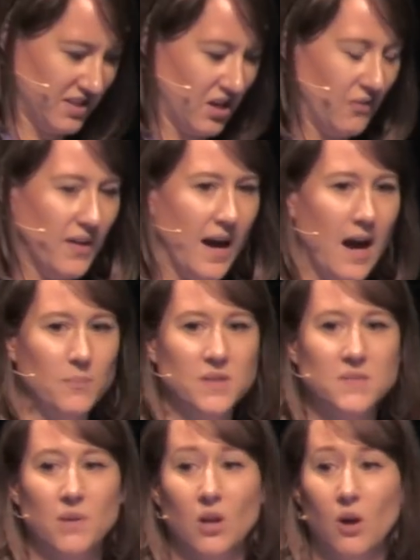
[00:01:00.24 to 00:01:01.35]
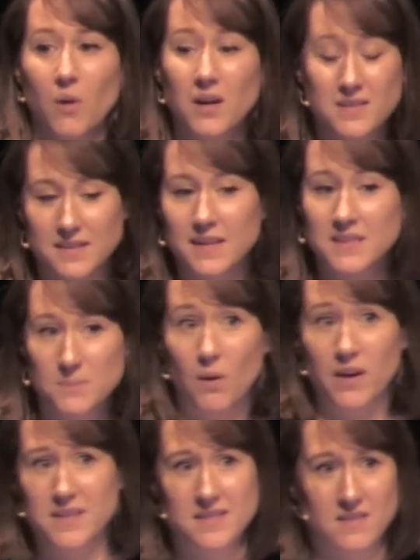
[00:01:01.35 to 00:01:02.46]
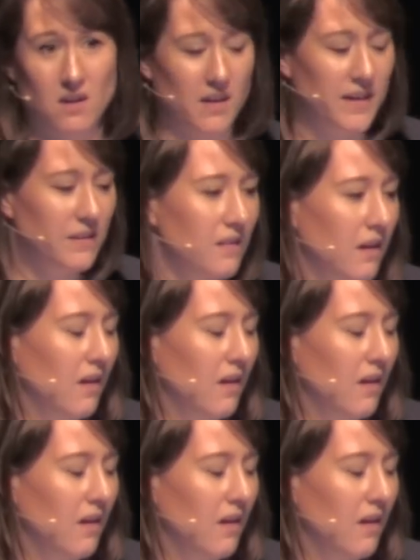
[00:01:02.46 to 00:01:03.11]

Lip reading: the stuff that happens below us, and that's by design.